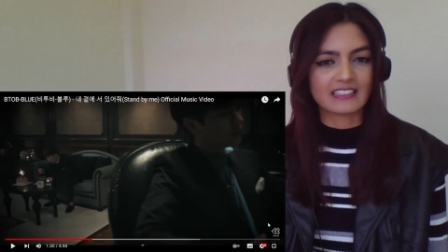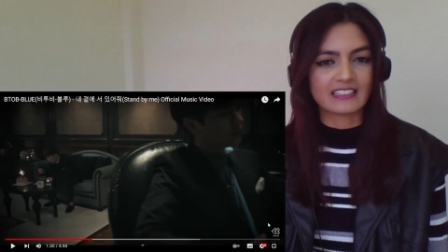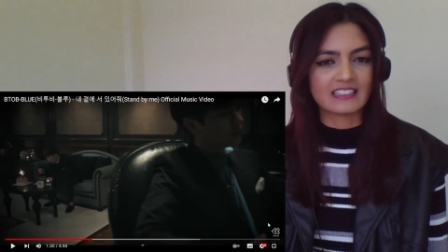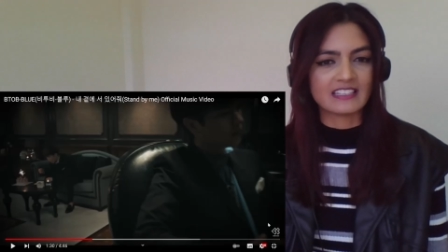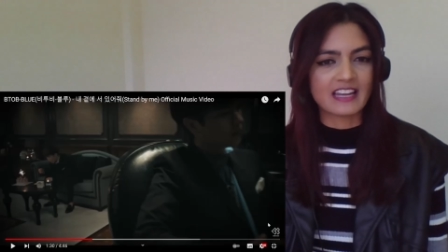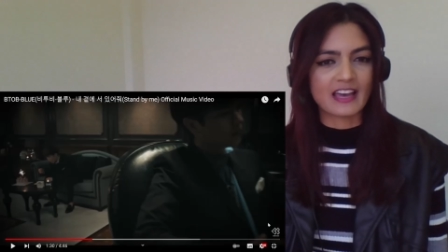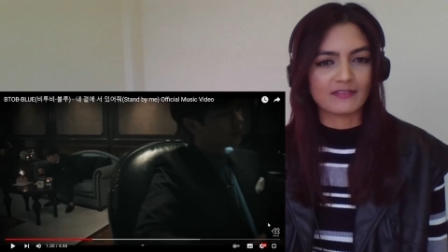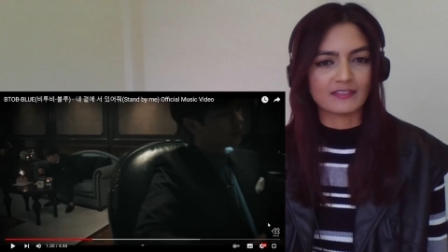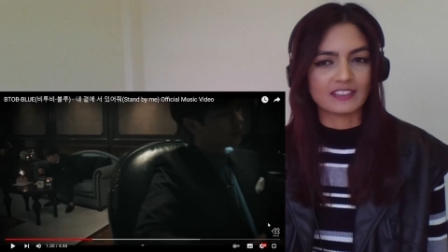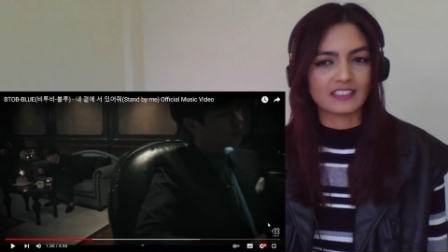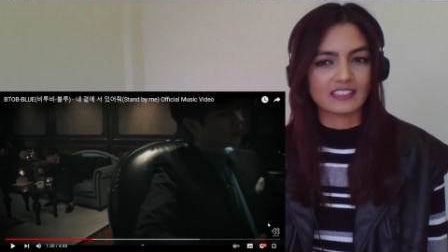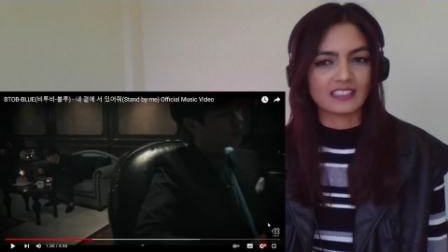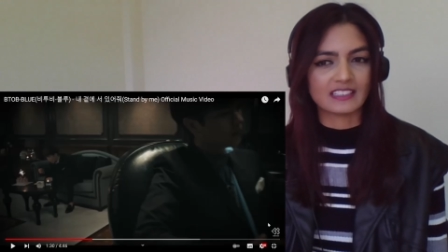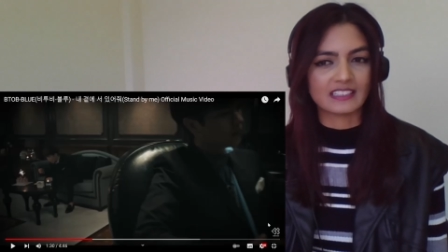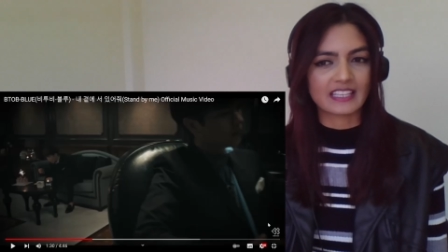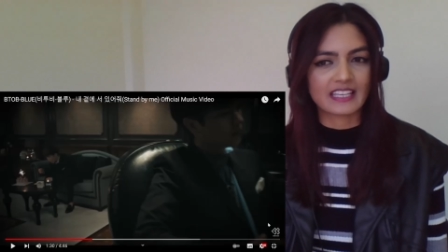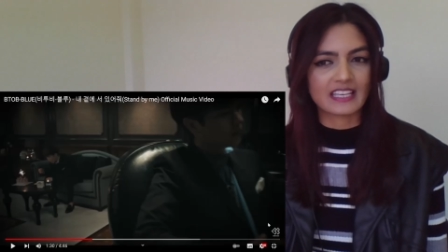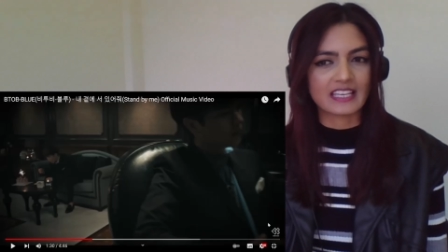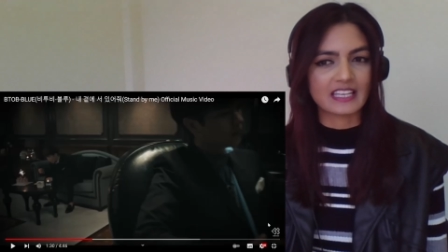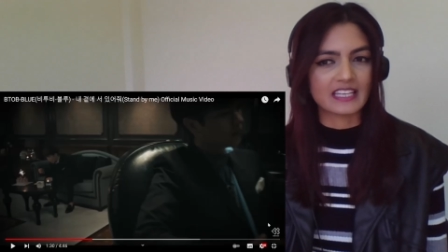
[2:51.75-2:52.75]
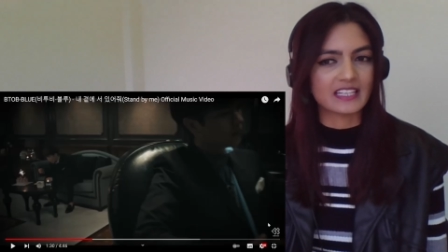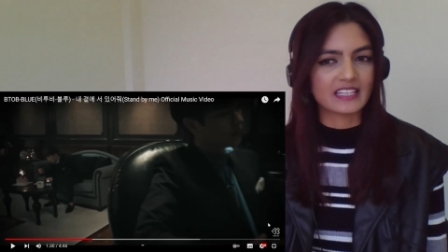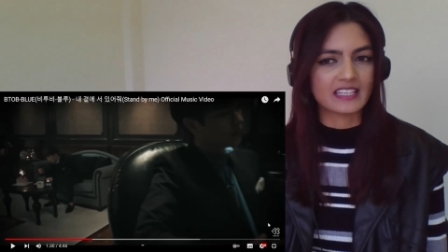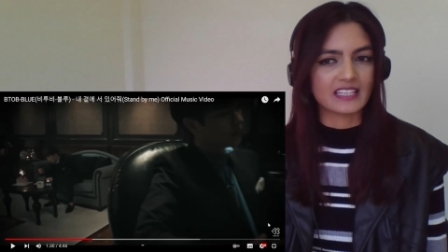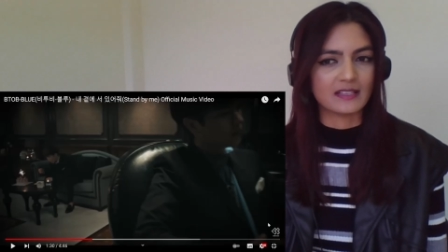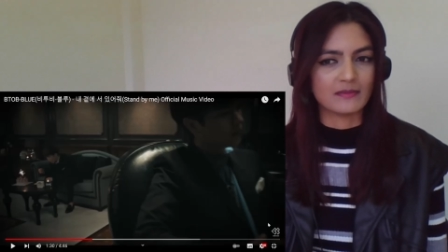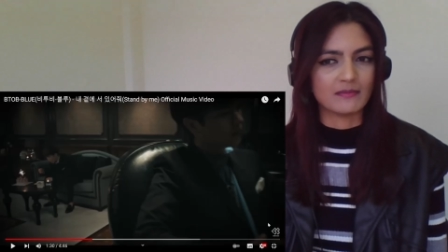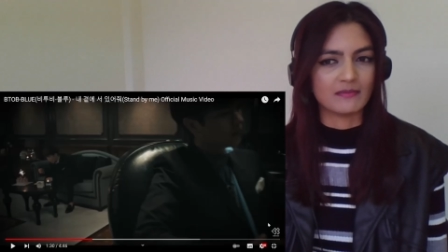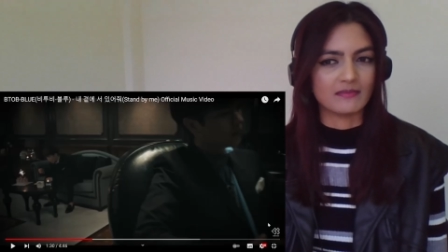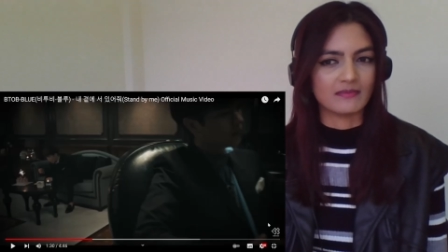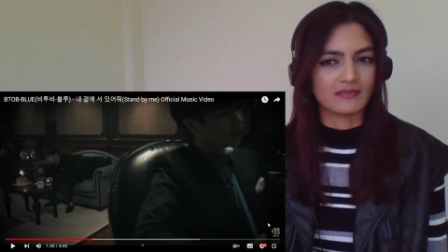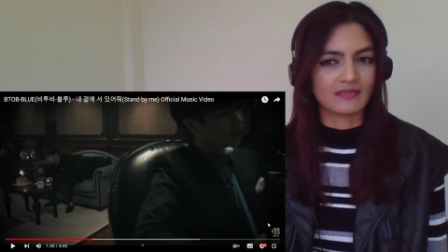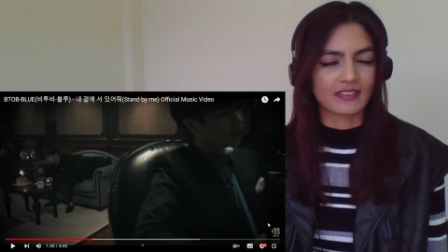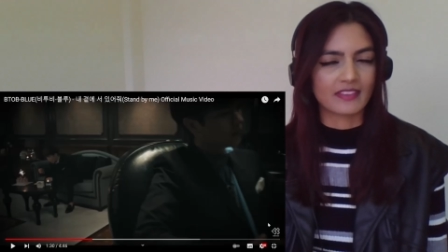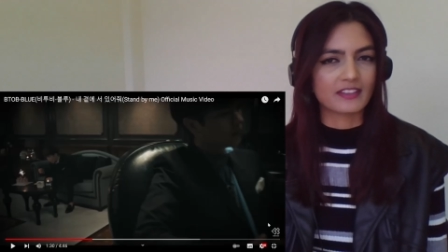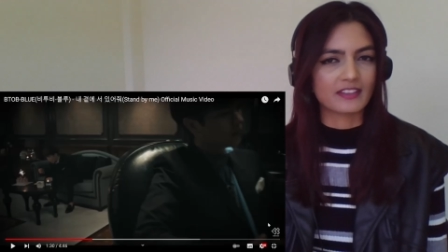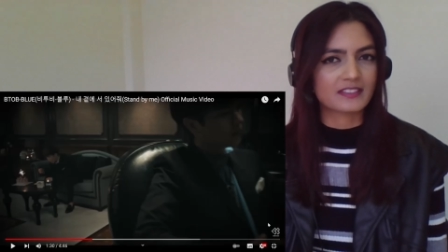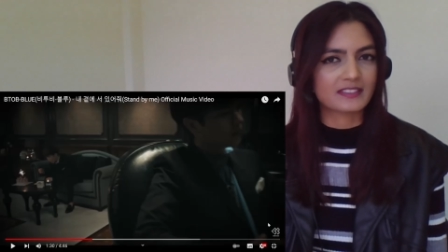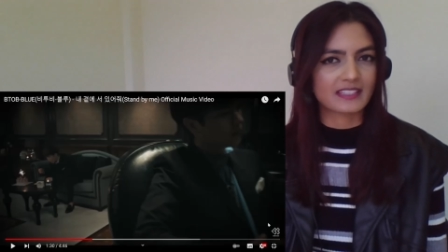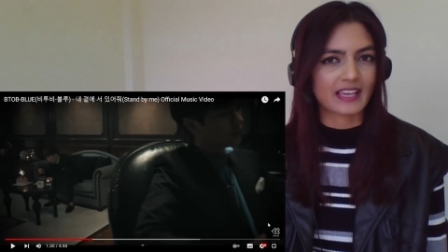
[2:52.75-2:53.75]
I can never hear
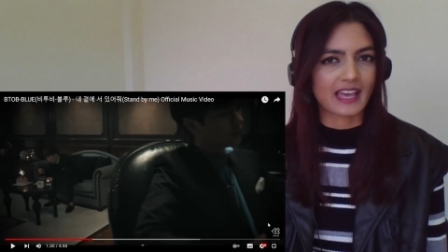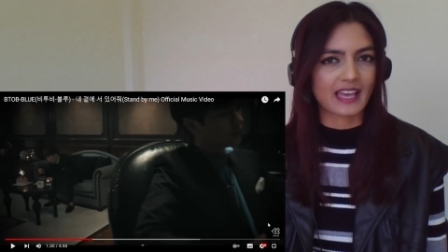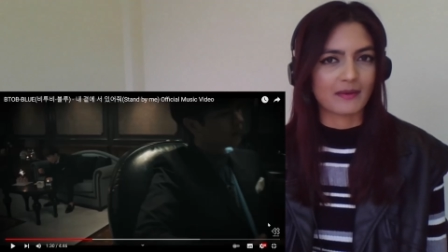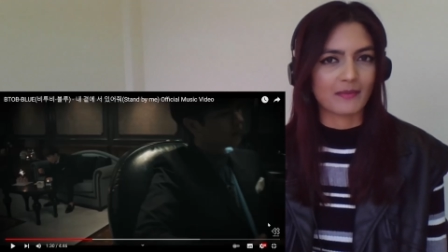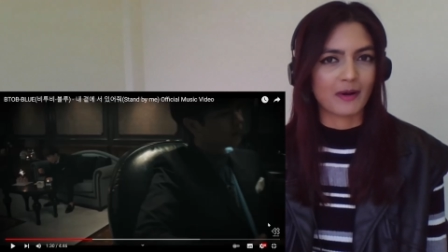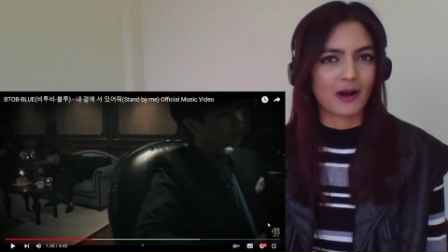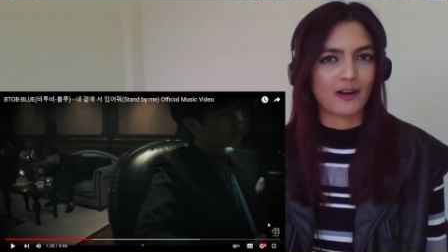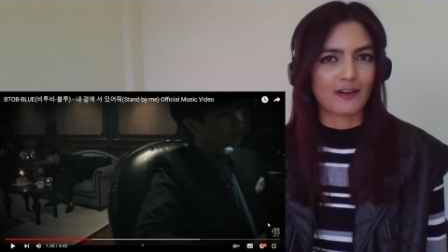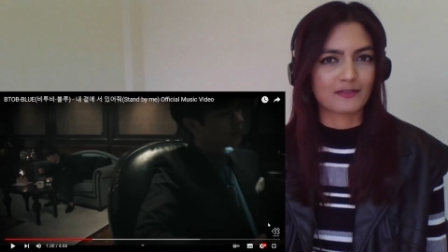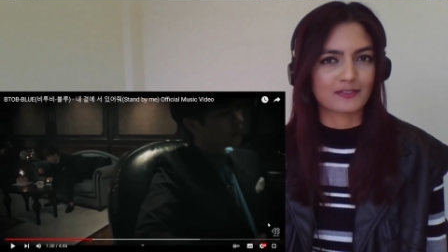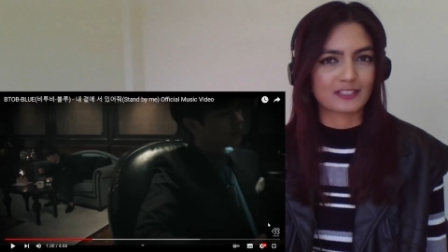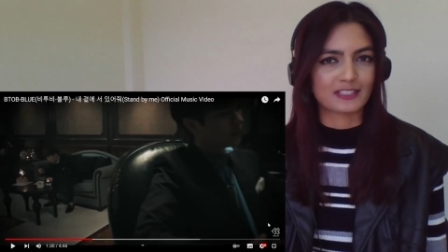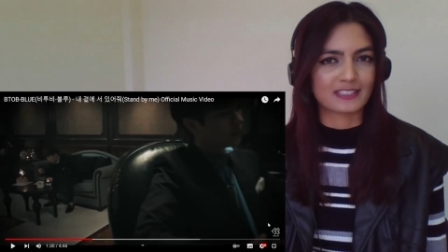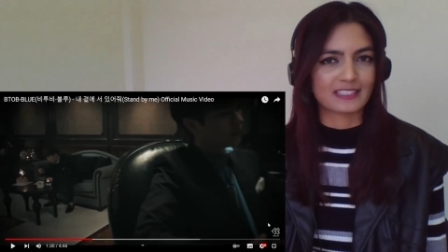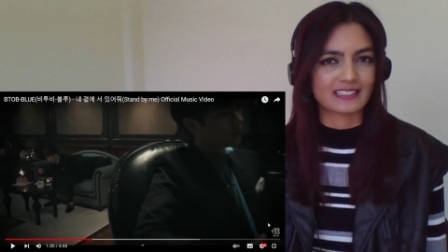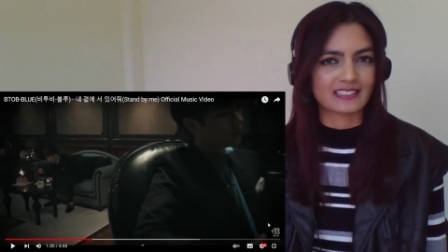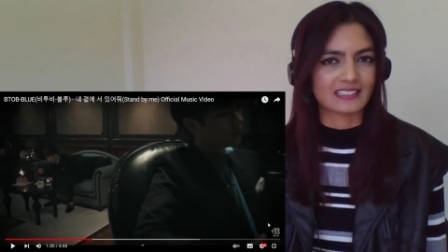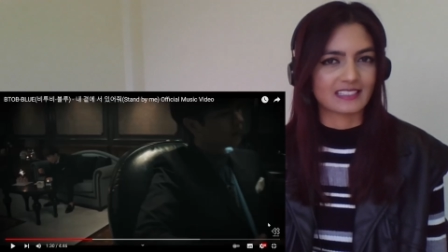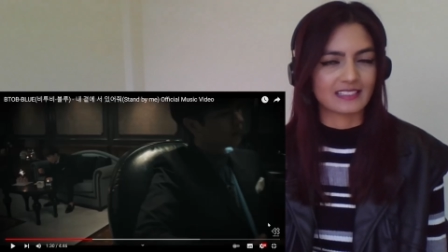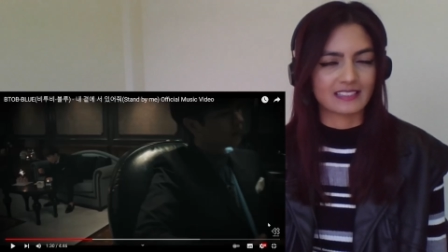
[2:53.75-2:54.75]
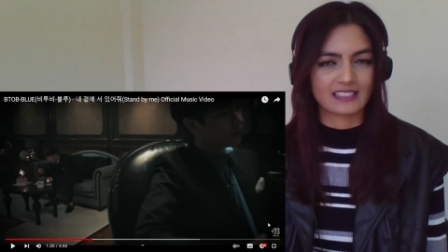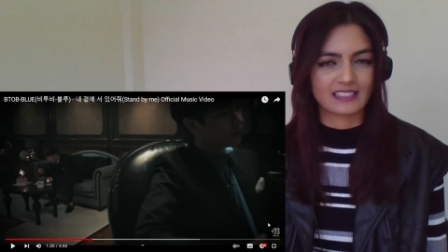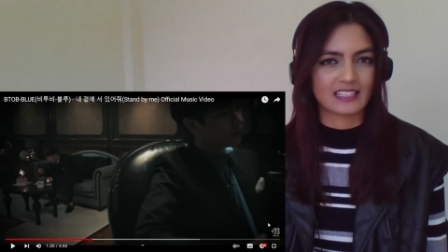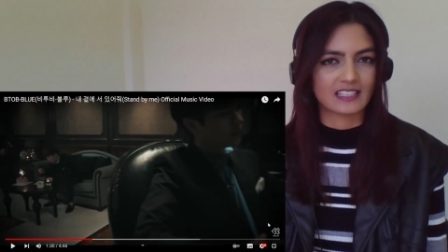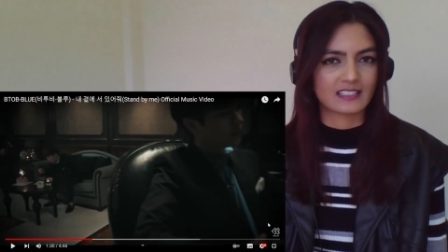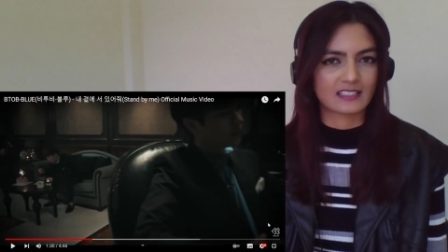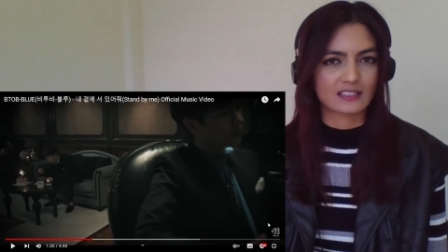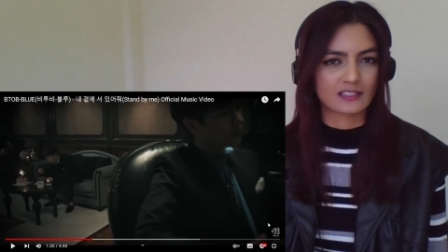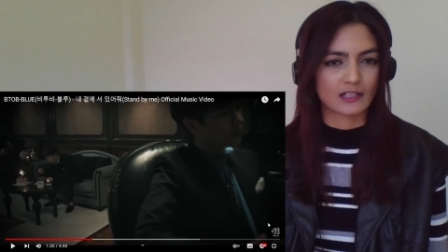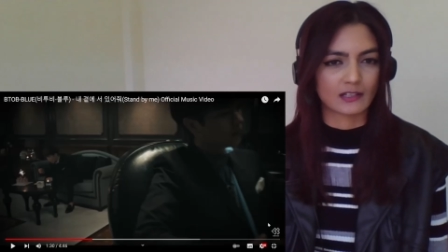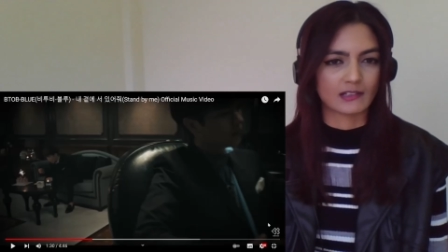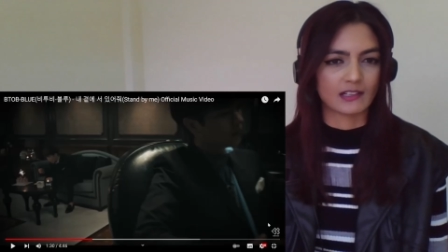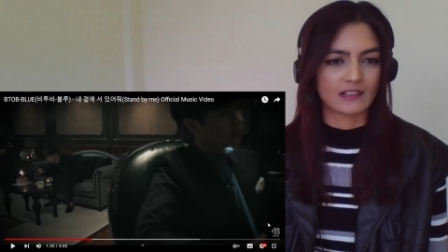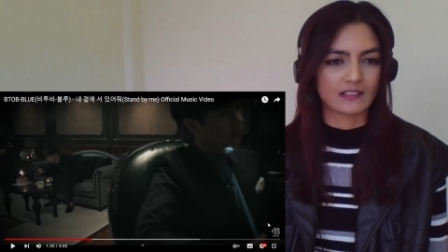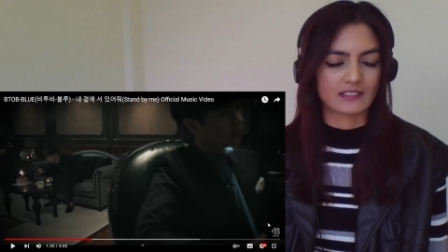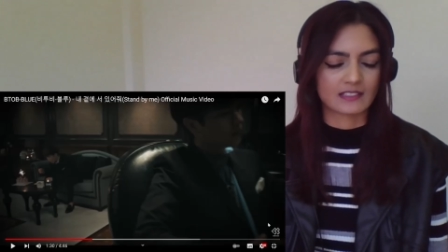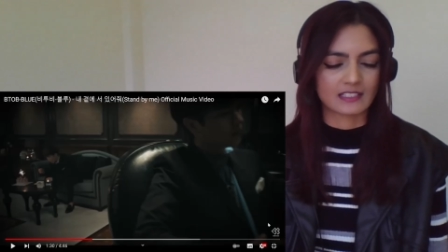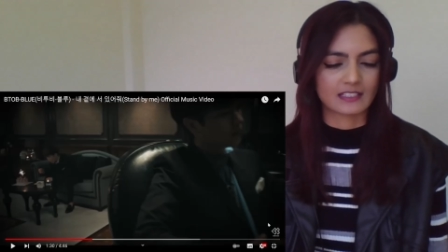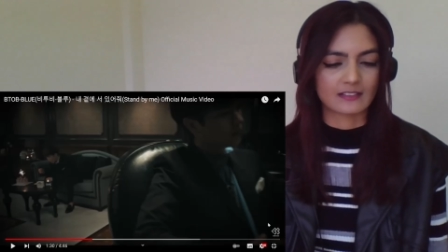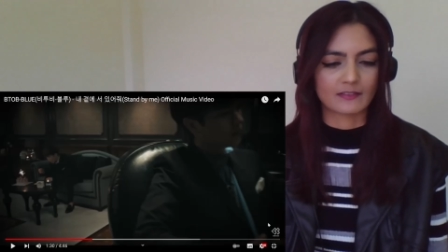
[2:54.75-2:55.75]
him the same after listening to
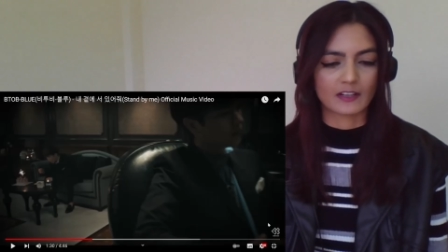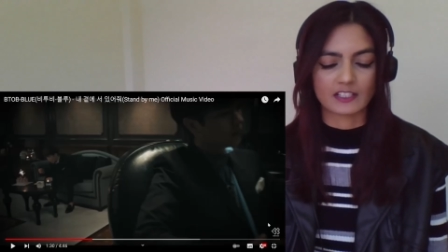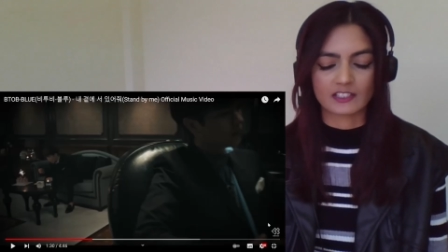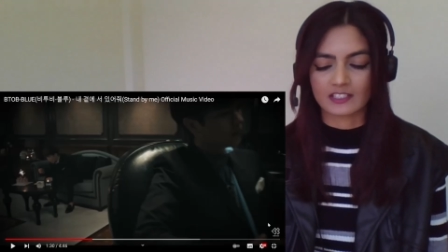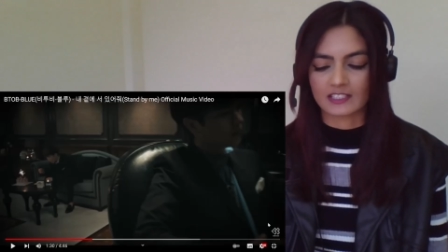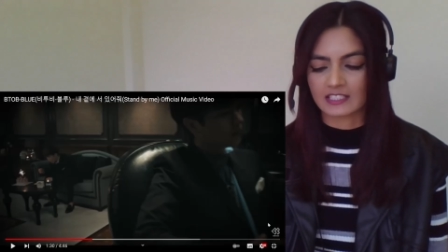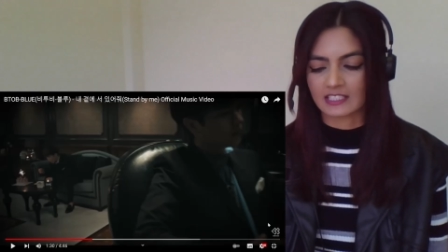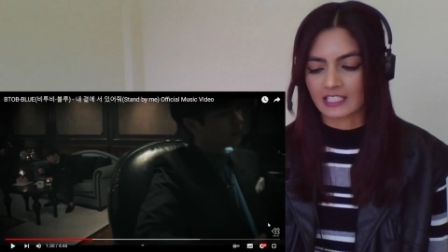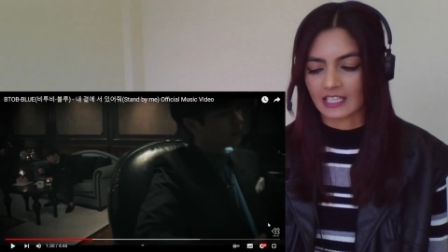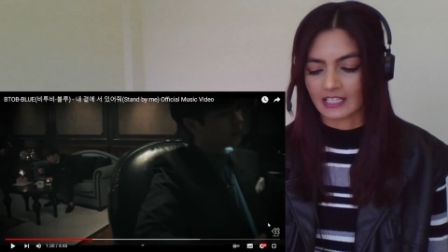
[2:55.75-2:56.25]
his solo stuff.